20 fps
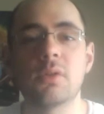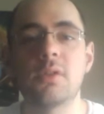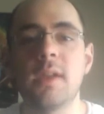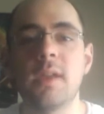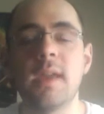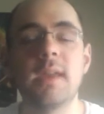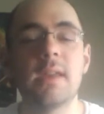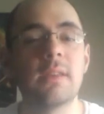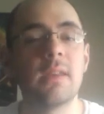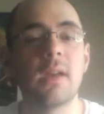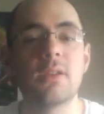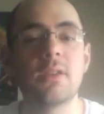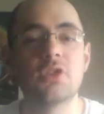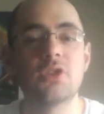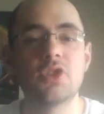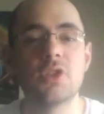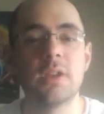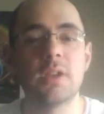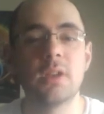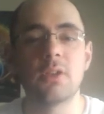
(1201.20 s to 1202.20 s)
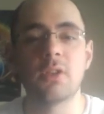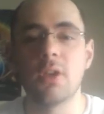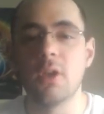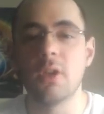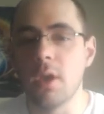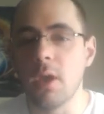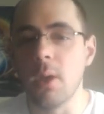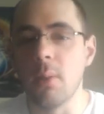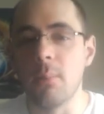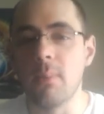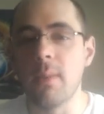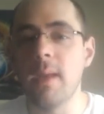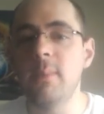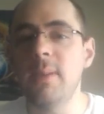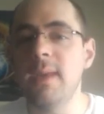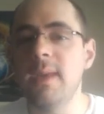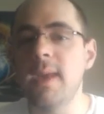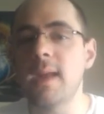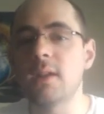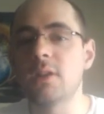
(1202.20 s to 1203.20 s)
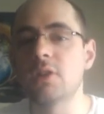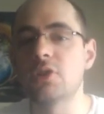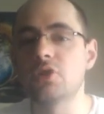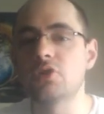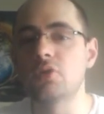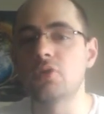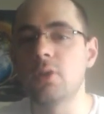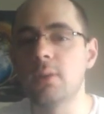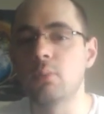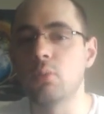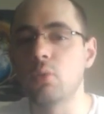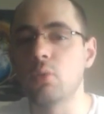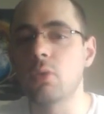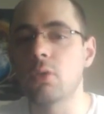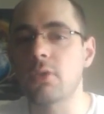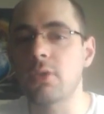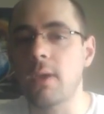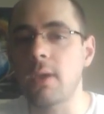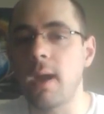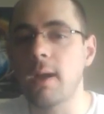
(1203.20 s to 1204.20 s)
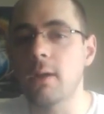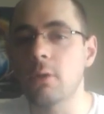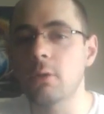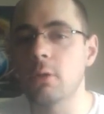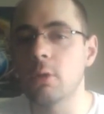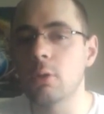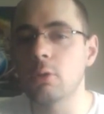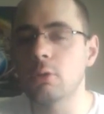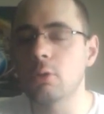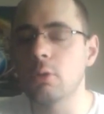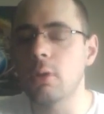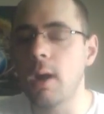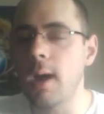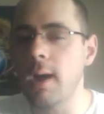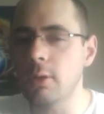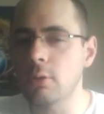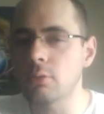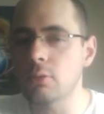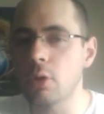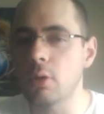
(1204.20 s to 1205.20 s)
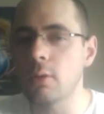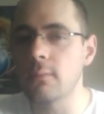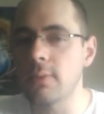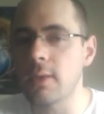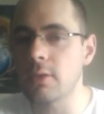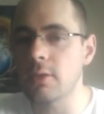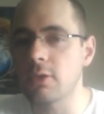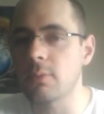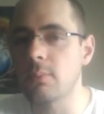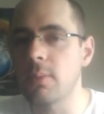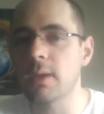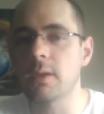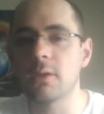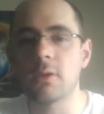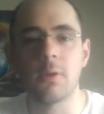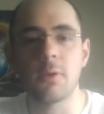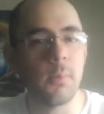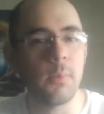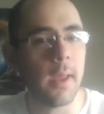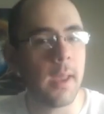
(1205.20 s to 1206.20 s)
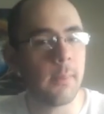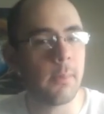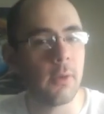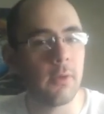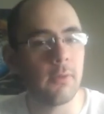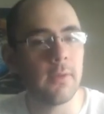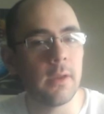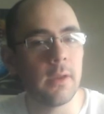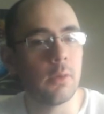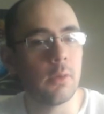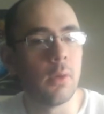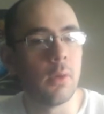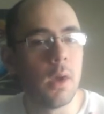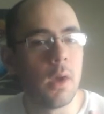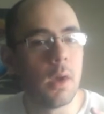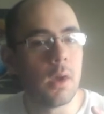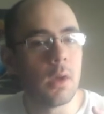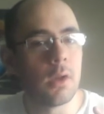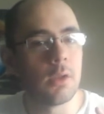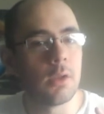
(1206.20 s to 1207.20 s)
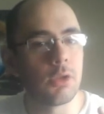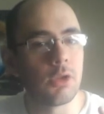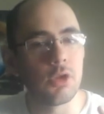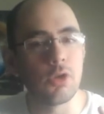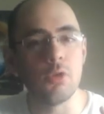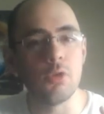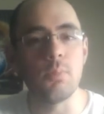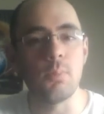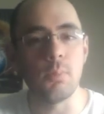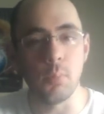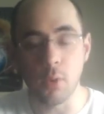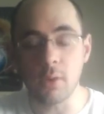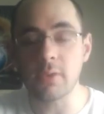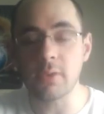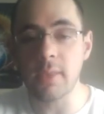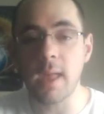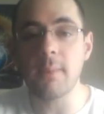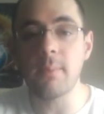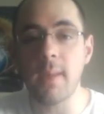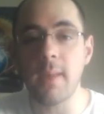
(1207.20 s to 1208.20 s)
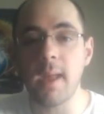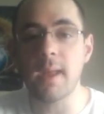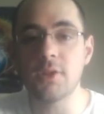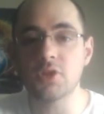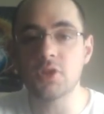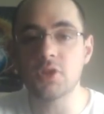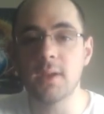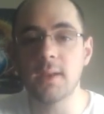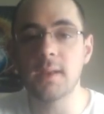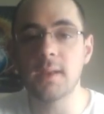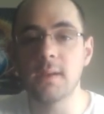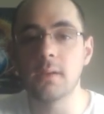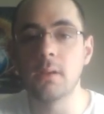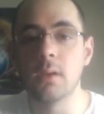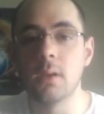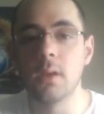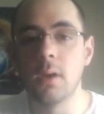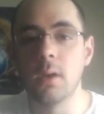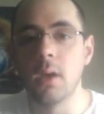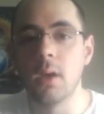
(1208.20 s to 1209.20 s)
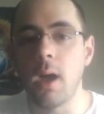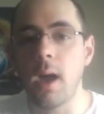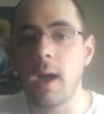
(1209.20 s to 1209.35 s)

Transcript: Orton taking down the Shield. Maybe at Extreme Rules. I don't know. I don't know if that's a big enough pay-per-view to book that match in.